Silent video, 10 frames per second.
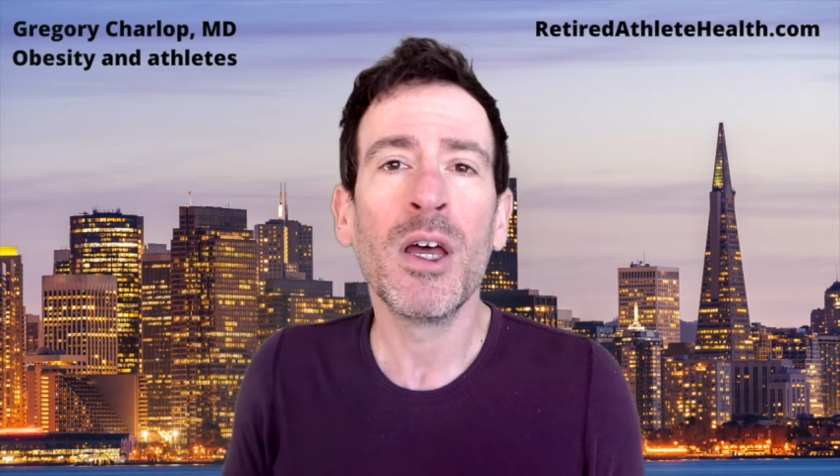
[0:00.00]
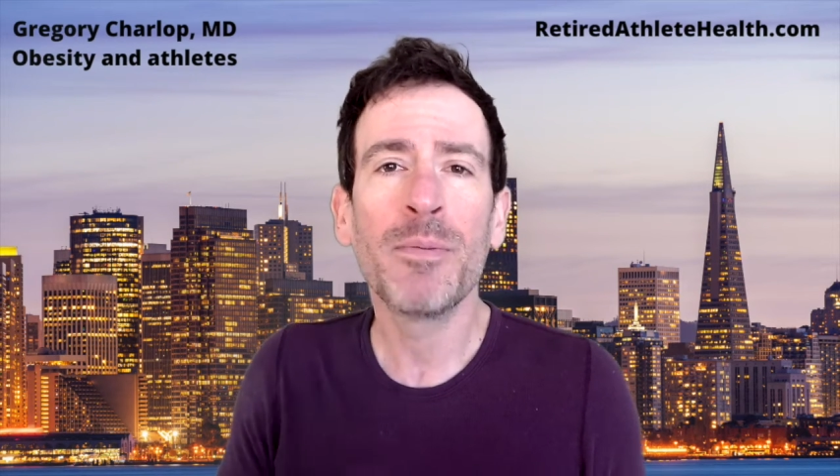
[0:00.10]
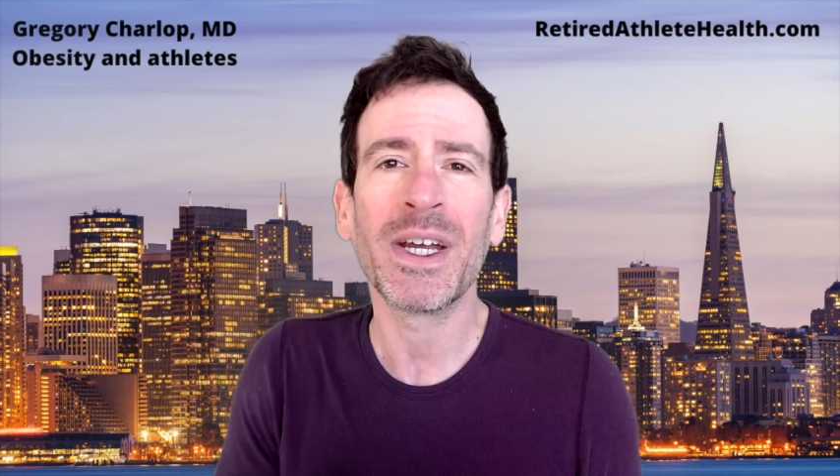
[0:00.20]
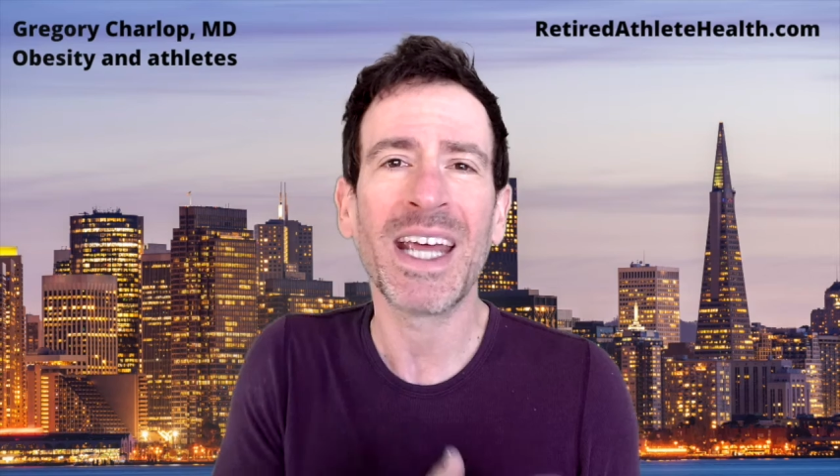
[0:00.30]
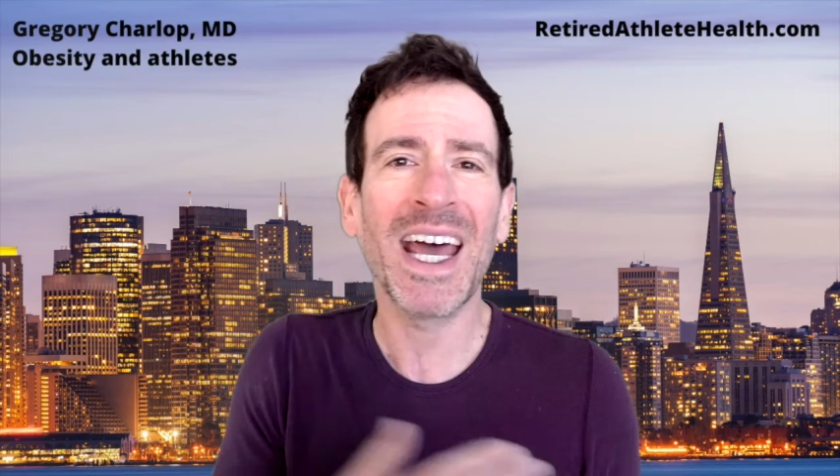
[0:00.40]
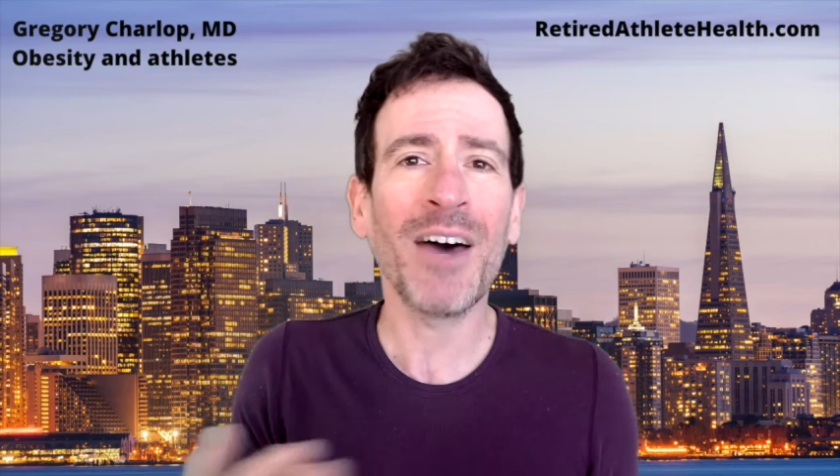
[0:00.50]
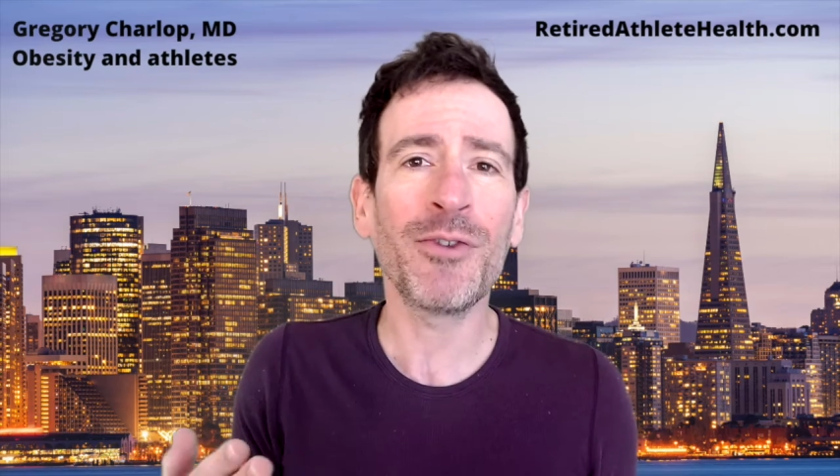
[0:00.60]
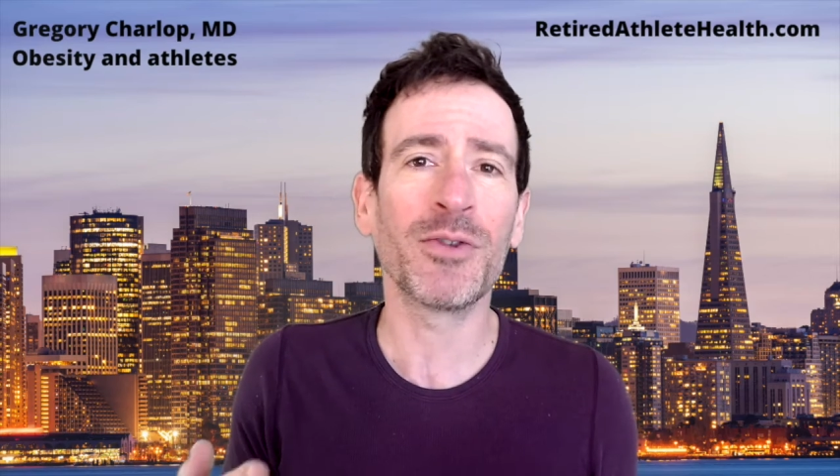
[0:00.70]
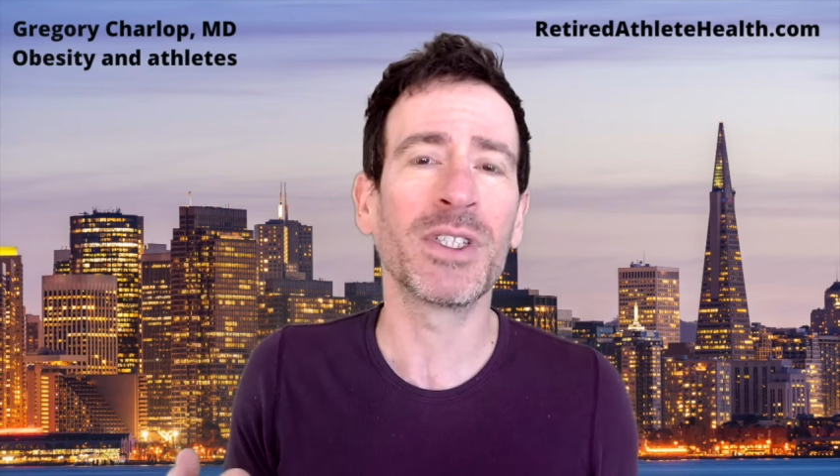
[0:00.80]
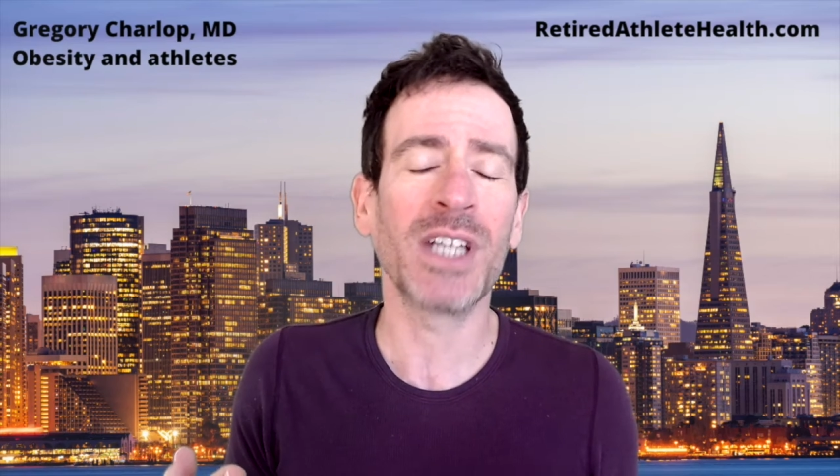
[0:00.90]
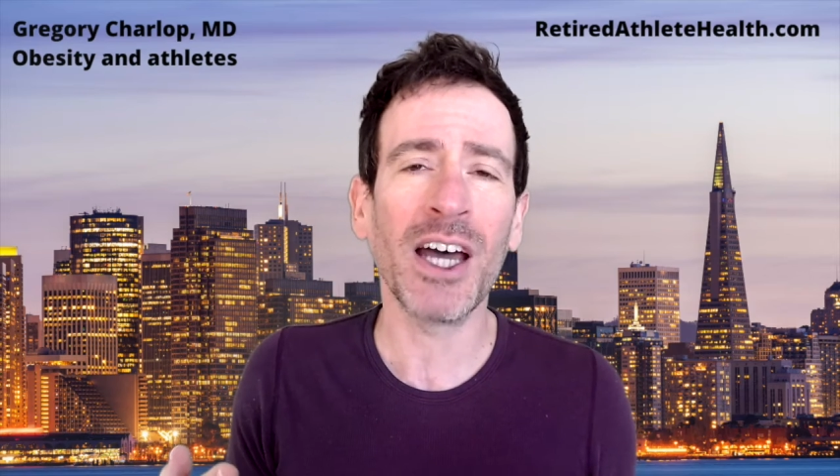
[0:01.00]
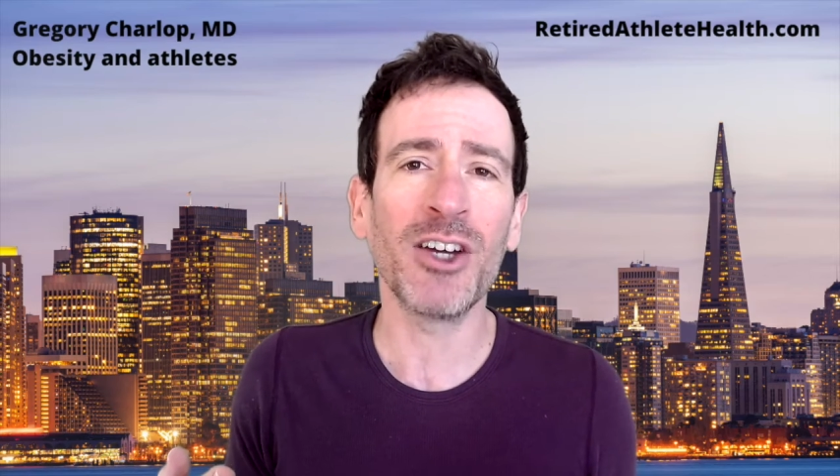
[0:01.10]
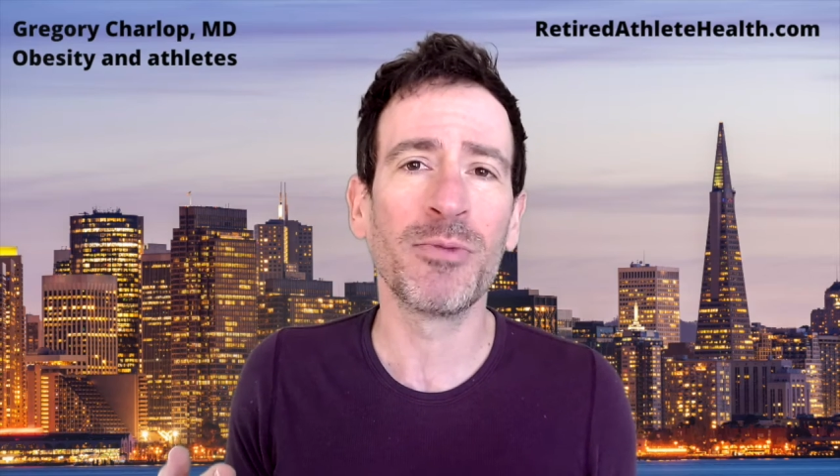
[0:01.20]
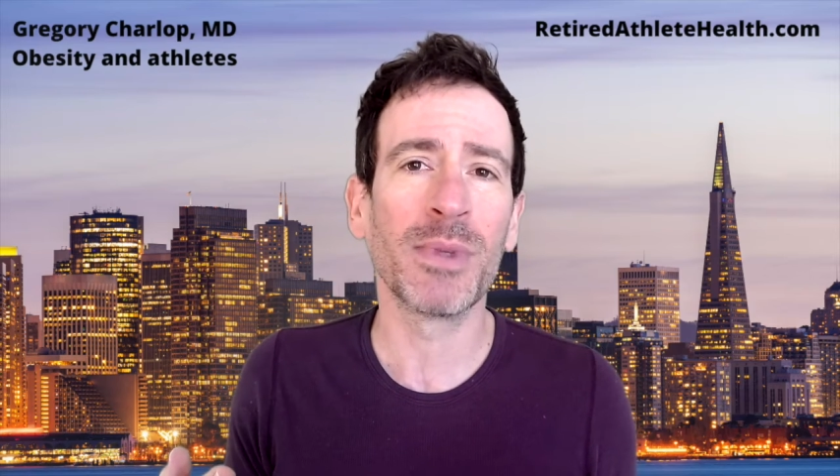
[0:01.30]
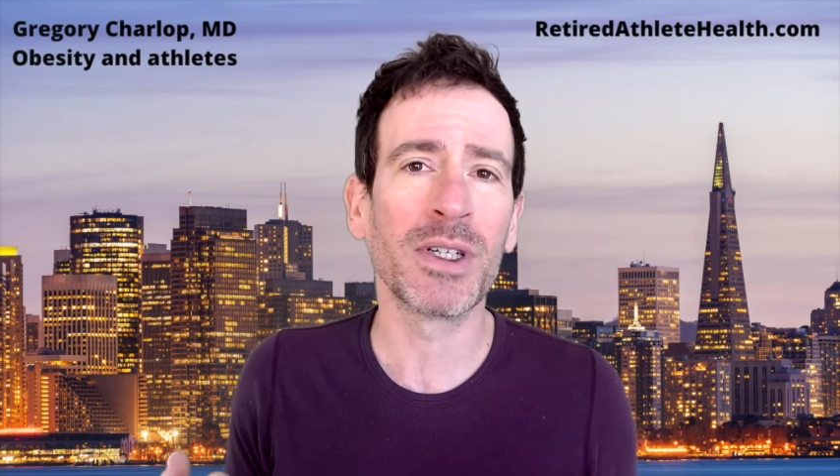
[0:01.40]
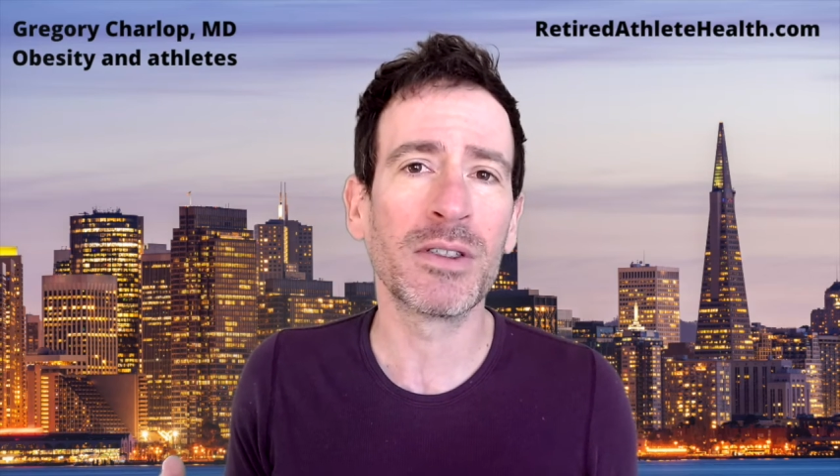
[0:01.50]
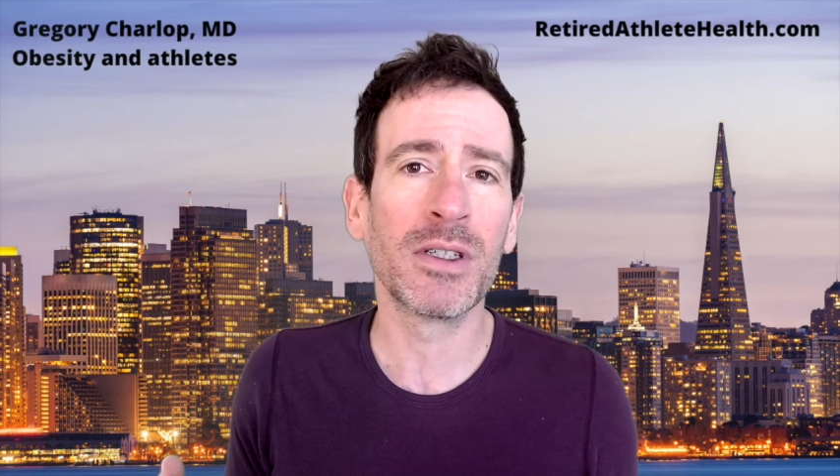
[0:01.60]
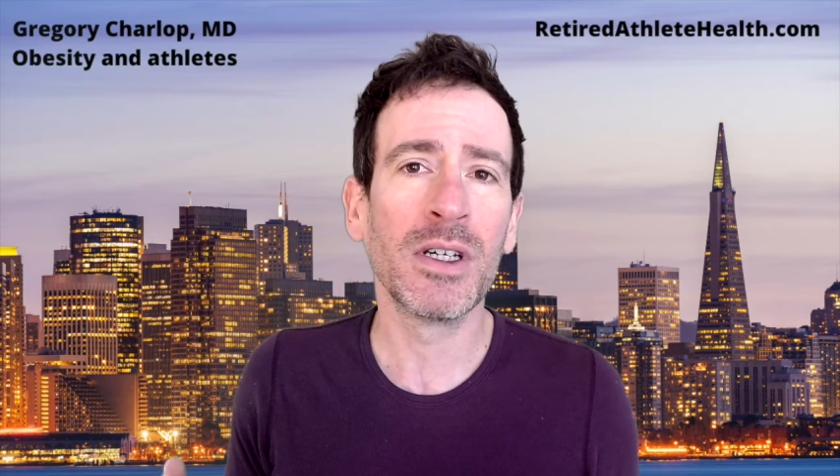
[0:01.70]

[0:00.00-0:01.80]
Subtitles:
But after retirement,